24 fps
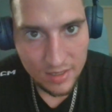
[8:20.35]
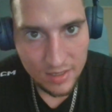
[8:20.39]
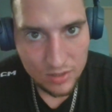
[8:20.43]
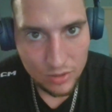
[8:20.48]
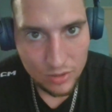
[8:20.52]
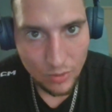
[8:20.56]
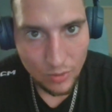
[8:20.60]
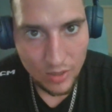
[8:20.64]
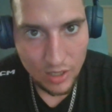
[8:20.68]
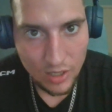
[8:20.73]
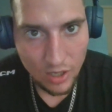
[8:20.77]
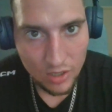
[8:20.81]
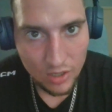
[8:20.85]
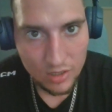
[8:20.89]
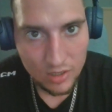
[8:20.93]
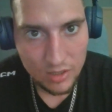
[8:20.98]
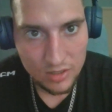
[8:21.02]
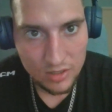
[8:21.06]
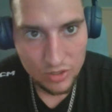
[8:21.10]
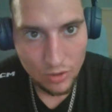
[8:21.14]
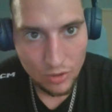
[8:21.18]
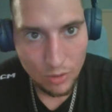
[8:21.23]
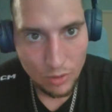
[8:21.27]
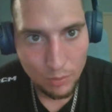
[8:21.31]
So he called
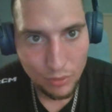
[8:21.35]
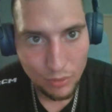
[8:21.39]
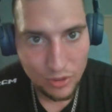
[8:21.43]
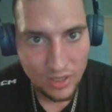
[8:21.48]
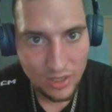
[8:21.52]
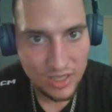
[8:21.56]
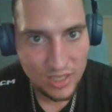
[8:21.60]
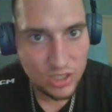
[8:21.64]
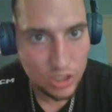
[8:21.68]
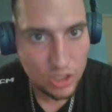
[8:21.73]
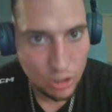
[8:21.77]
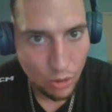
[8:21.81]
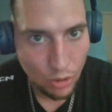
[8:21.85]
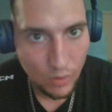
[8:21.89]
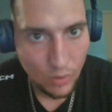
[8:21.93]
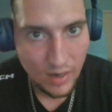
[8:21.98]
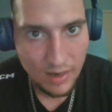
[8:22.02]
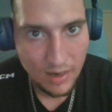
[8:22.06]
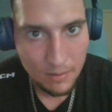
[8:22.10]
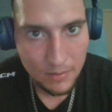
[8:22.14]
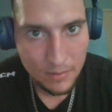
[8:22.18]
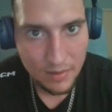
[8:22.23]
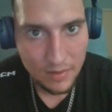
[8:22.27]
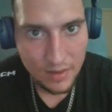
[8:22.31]
this. So the police show
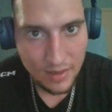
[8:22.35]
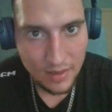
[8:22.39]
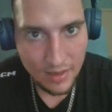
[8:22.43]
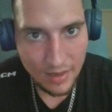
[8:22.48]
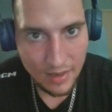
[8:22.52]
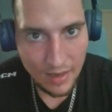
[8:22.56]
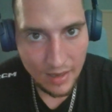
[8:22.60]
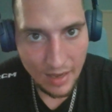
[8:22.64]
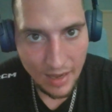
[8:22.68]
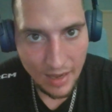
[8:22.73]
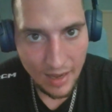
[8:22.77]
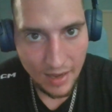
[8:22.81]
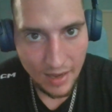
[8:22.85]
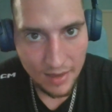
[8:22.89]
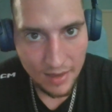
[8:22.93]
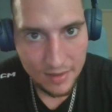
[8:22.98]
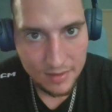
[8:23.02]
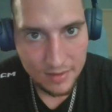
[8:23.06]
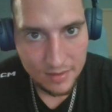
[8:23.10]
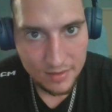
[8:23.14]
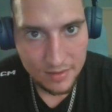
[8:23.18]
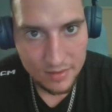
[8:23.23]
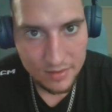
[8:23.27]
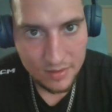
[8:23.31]
up,
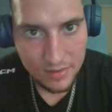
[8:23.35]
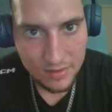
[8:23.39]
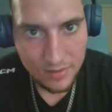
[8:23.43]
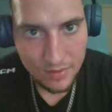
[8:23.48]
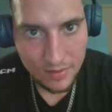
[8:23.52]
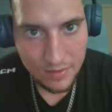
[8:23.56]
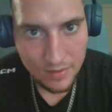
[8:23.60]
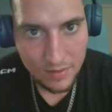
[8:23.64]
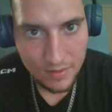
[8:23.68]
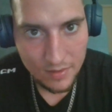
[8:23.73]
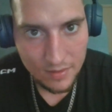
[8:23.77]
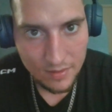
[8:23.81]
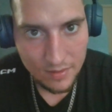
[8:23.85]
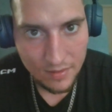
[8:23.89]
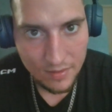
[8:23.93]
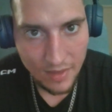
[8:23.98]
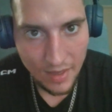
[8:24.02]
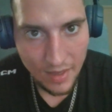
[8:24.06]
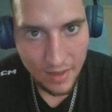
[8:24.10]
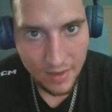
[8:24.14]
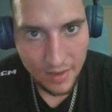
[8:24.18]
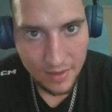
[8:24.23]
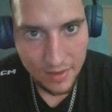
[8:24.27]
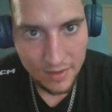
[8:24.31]
and
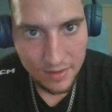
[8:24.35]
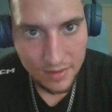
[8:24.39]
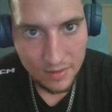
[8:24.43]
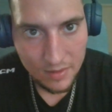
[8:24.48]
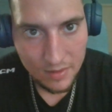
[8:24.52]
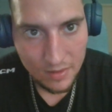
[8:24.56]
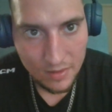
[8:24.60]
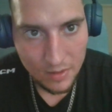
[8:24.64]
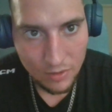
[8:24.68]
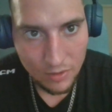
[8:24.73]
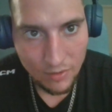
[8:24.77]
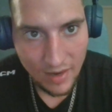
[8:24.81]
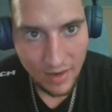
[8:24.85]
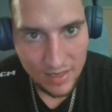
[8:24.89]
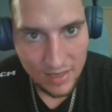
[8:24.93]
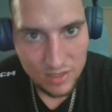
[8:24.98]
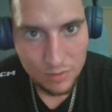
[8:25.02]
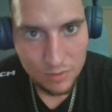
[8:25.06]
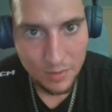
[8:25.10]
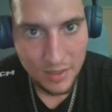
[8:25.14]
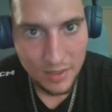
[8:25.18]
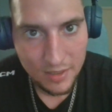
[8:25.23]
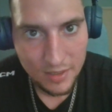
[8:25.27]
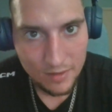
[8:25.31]
they arrest
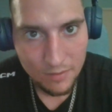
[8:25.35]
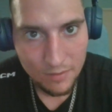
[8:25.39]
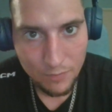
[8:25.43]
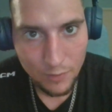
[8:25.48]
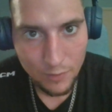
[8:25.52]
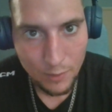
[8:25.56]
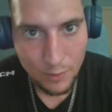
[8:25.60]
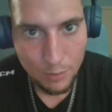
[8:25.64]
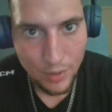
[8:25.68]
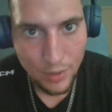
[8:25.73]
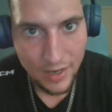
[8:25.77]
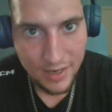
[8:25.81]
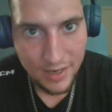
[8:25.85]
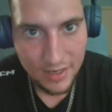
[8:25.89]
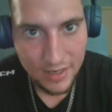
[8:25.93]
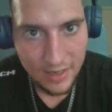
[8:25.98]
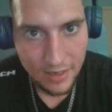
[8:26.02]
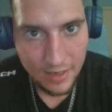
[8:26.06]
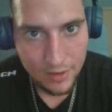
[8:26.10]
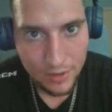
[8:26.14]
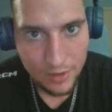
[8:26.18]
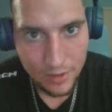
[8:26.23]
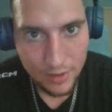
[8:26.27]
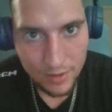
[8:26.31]
me for break and
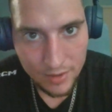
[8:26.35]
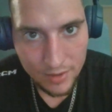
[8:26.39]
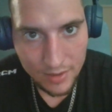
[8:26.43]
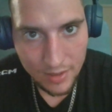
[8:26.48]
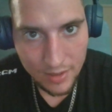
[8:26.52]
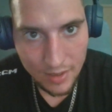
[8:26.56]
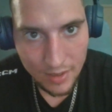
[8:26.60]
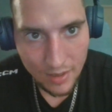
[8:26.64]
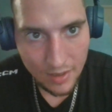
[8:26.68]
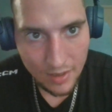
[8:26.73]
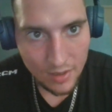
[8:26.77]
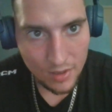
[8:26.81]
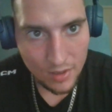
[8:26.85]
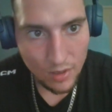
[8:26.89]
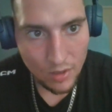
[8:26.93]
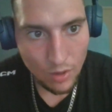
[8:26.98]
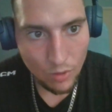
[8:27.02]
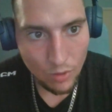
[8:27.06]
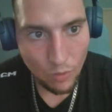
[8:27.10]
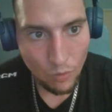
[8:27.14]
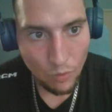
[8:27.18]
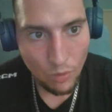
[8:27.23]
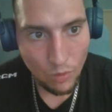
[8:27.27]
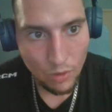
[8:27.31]
enter.
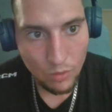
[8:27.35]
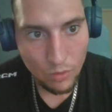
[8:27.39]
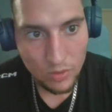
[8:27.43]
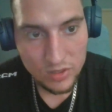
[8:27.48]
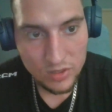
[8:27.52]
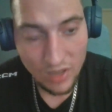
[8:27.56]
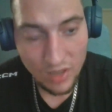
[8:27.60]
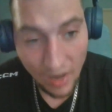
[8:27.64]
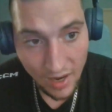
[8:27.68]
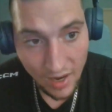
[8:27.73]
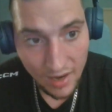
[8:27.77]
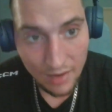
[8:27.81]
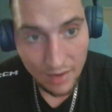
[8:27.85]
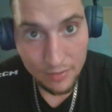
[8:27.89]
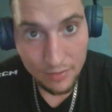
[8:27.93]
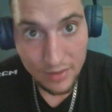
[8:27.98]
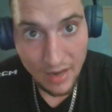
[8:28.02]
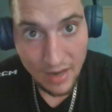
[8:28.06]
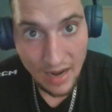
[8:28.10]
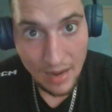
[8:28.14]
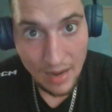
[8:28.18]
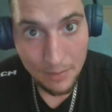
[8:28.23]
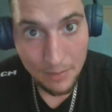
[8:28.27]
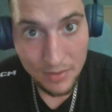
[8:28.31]
Well, was I ever
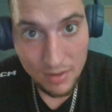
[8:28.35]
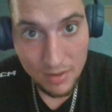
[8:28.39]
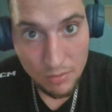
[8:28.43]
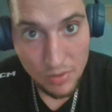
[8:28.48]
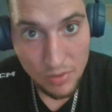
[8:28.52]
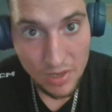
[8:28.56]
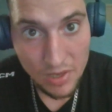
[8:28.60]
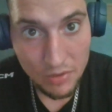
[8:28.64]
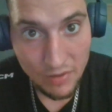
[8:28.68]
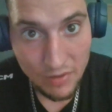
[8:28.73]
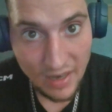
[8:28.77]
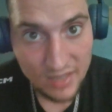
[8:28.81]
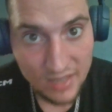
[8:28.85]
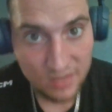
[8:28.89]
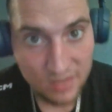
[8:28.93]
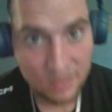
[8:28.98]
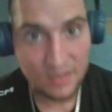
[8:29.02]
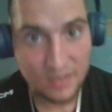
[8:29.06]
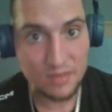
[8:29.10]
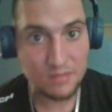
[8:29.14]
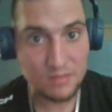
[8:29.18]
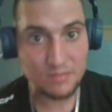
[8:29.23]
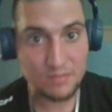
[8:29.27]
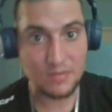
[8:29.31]
happy to be arrested?